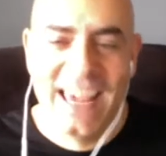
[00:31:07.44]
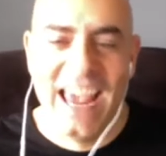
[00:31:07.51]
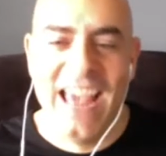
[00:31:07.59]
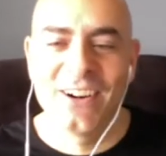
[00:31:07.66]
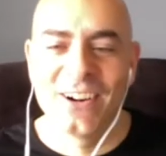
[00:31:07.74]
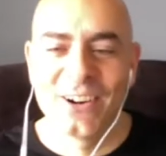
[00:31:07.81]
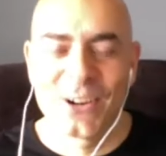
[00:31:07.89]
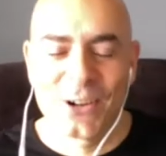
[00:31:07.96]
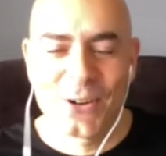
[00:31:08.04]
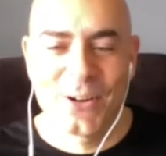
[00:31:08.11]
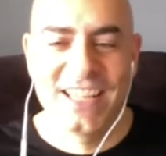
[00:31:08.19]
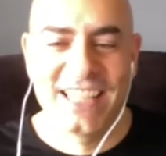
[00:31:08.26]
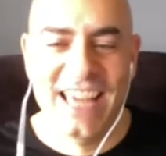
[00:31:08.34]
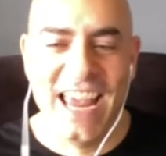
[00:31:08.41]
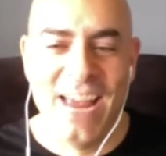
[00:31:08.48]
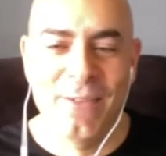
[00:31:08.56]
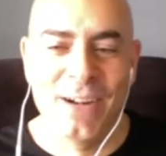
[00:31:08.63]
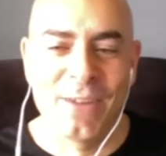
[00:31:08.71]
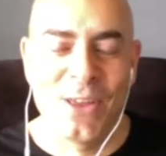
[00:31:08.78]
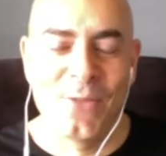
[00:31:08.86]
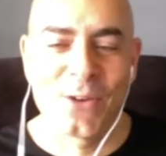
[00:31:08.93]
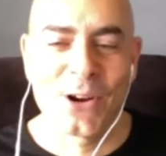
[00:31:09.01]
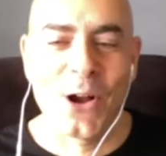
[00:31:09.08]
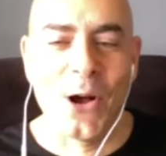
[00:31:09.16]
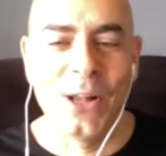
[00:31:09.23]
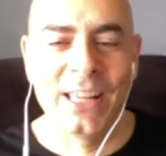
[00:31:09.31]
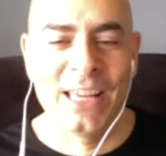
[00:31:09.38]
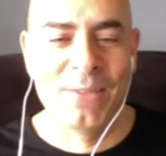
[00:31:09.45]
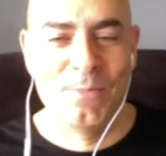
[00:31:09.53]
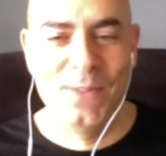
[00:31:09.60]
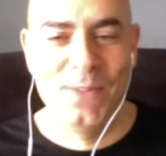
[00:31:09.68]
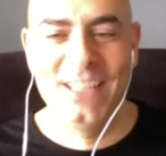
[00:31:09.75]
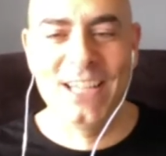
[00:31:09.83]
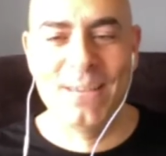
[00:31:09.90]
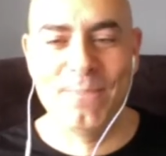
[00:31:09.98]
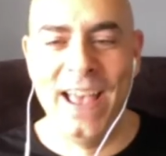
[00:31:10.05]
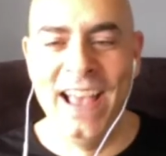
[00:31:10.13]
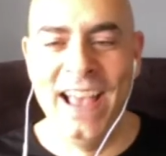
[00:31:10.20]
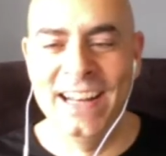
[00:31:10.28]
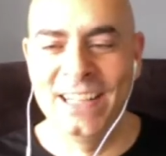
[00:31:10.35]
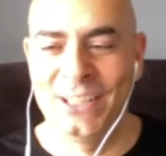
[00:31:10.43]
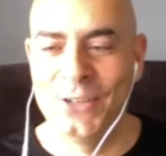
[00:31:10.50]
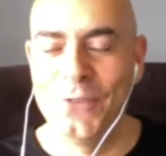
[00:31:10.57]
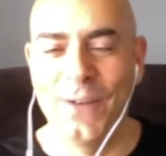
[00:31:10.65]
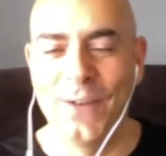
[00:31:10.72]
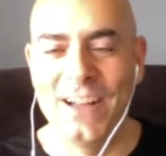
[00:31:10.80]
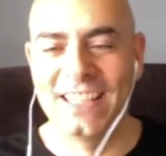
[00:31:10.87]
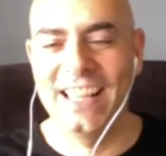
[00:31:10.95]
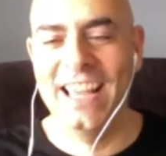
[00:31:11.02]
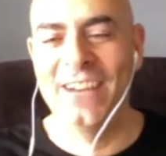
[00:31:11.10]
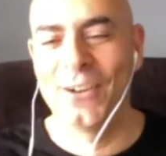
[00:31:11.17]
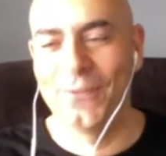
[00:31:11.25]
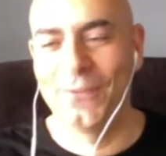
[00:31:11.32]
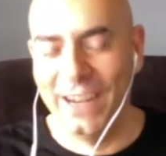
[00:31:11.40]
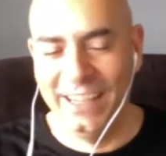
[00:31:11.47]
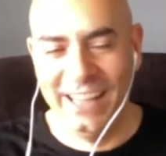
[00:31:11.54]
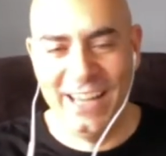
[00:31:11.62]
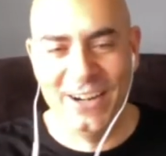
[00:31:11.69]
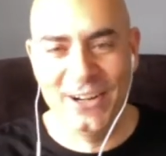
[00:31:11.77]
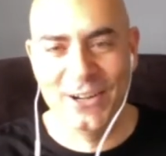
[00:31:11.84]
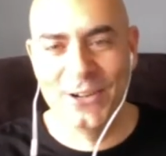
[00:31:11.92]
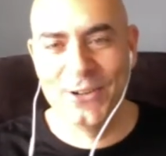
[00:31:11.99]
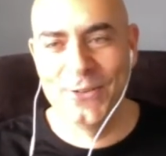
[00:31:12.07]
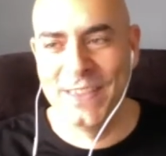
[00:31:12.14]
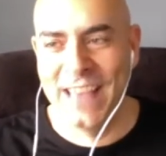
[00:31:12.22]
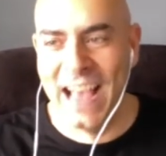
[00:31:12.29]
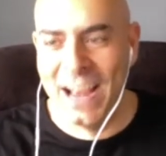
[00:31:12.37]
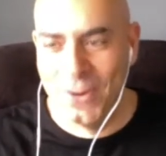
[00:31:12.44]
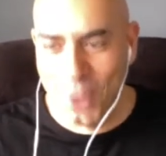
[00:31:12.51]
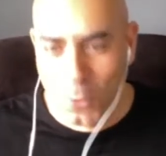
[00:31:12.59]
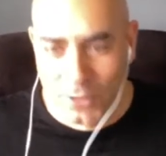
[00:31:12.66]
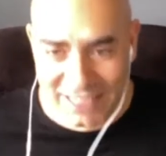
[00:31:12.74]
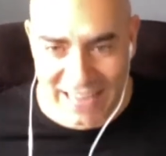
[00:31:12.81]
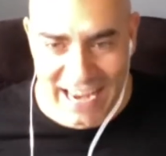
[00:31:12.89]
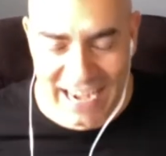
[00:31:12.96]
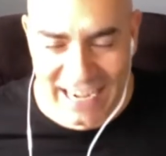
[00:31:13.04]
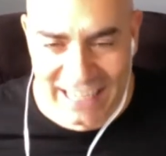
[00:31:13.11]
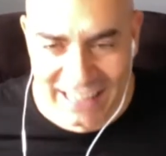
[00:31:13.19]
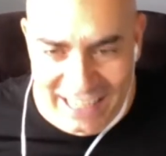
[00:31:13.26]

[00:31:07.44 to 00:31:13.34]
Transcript: or grease gate, whatever they were calling it with BJ Penn, and 2 fights later, a fight later, you're doing that. No one's saying anything?